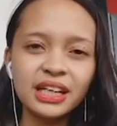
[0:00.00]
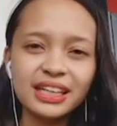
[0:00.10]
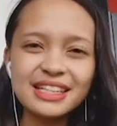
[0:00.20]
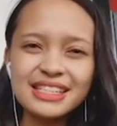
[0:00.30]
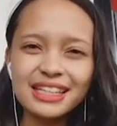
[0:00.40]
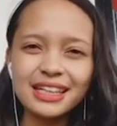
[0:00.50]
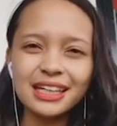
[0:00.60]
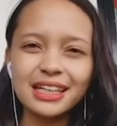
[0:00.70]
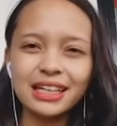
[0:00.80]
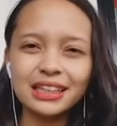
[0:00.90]

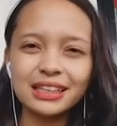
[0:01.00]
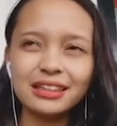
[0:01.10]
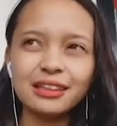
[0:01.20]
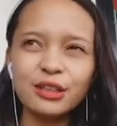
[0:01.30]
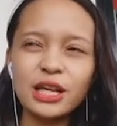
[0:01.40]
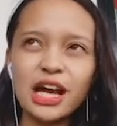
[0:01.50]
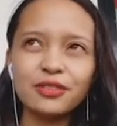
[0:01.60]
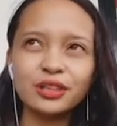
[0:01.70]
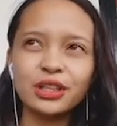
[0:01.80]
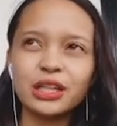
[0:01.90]
Kasi,
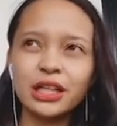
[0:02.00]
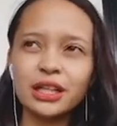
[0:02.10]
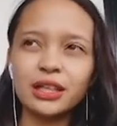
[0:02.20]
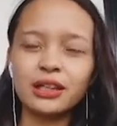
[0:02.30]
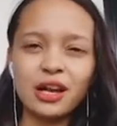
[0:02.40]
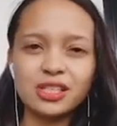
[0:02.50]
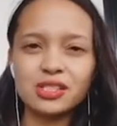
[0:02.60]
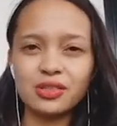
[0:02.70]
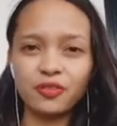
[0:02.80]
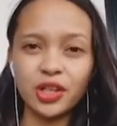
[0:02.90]
after lots
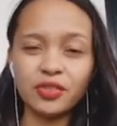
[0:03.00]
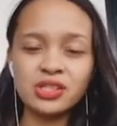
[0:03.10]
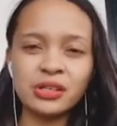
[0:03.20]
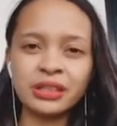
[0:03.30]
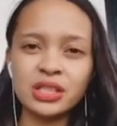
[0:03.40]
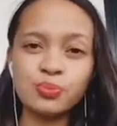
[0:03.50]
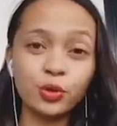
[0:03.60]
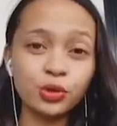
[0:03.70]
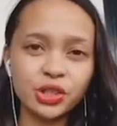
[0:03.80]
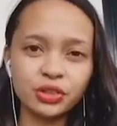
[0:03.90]
of frequent sun
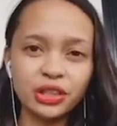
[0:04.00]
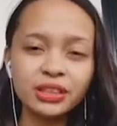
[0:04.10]
exposure,